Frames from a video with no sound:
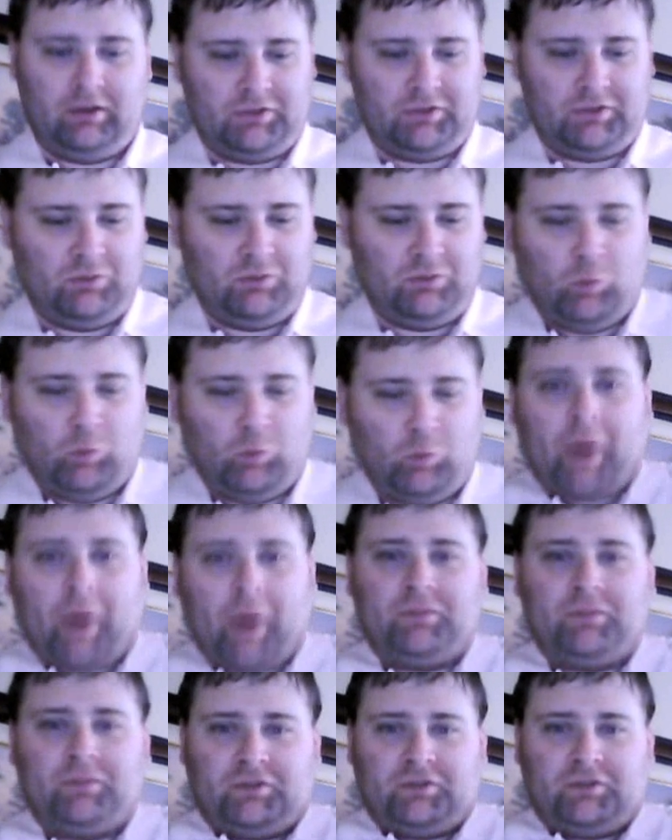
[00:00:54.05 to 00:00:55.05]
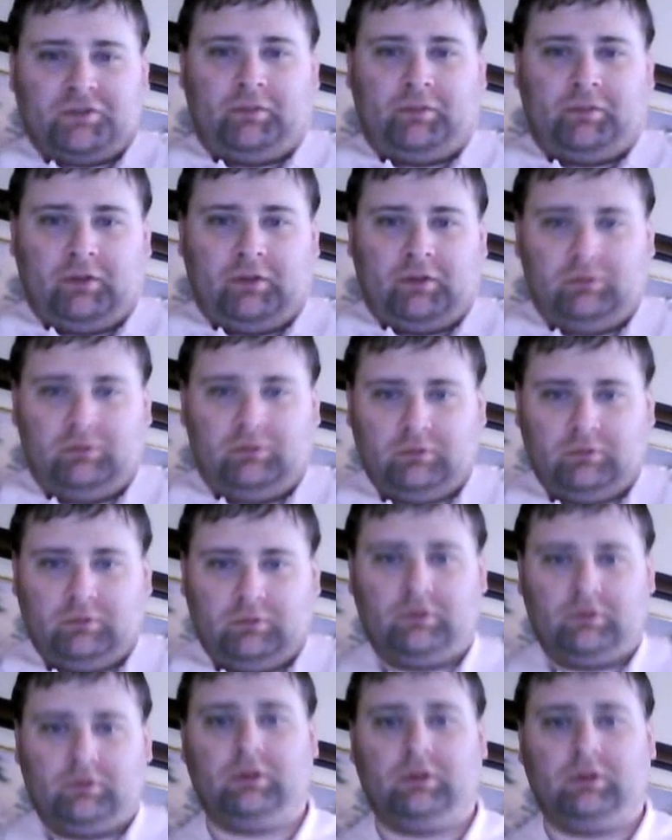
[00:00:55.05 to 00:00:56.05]
shooting webs or something?
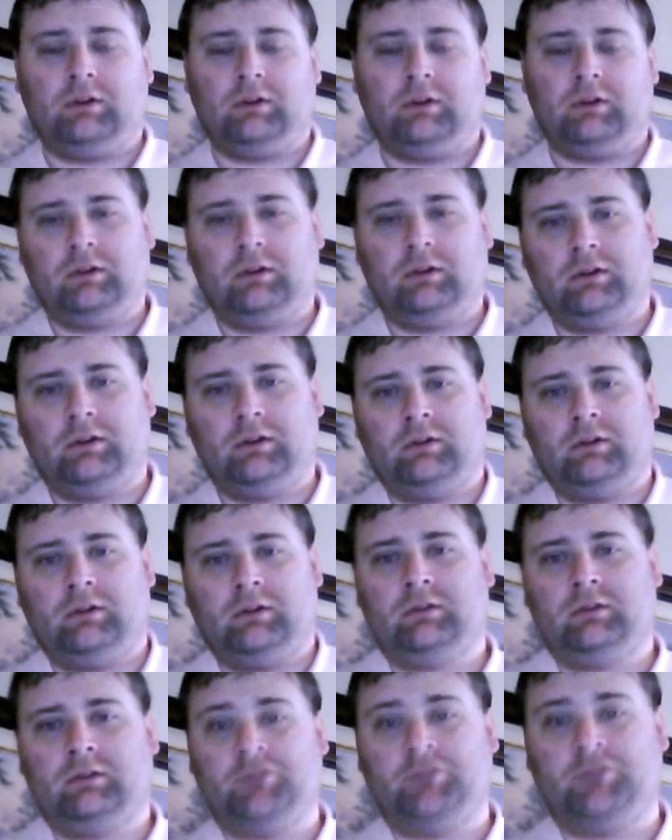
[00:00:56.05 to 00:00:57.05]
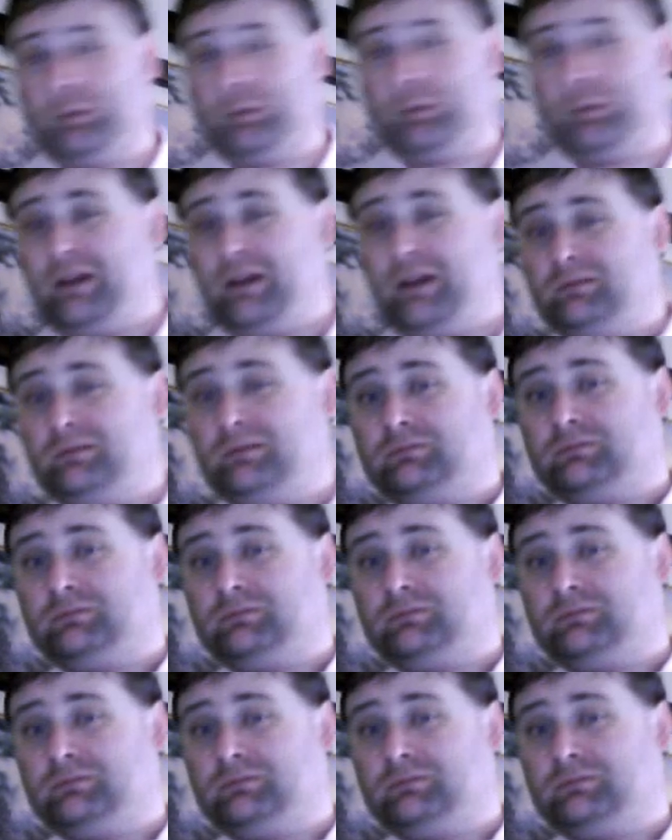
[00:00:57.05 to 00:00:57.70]
Superman?